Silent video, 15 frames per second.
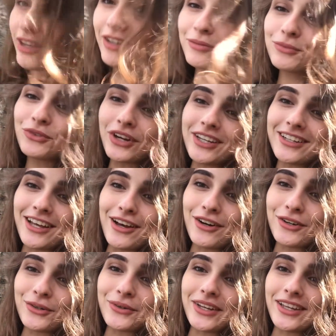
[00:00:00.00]
am right
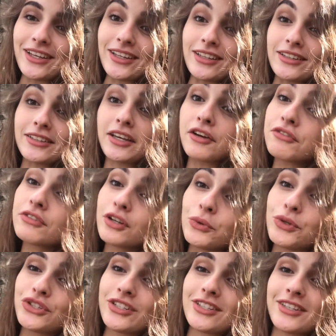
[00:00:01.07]
now in Kafra,
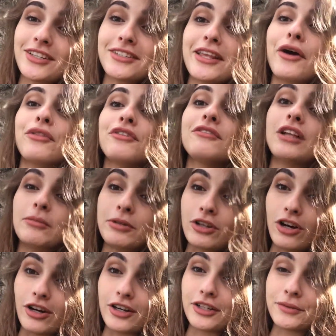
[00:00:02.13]
which is in the south of
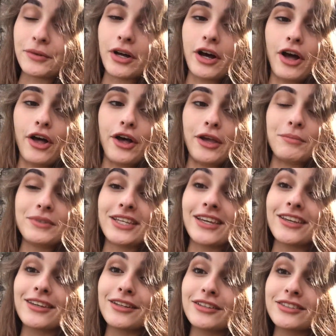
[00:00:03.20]
Lebanon. I'm
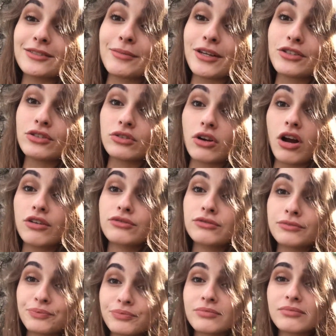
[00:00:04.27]
taking a semester off.
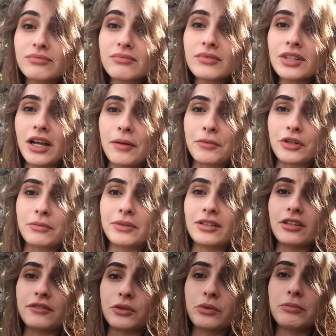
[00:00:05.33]
I'm going to be
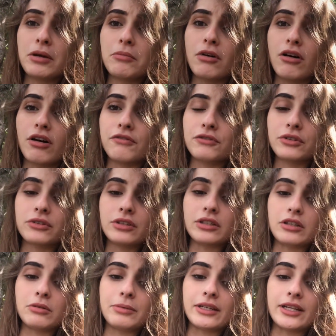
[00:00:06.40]
living with my mom for a
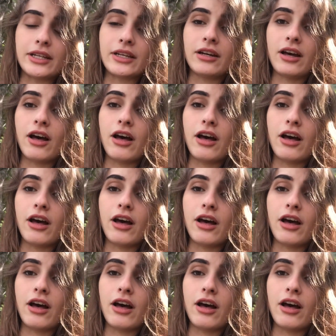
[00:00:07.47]
little bit.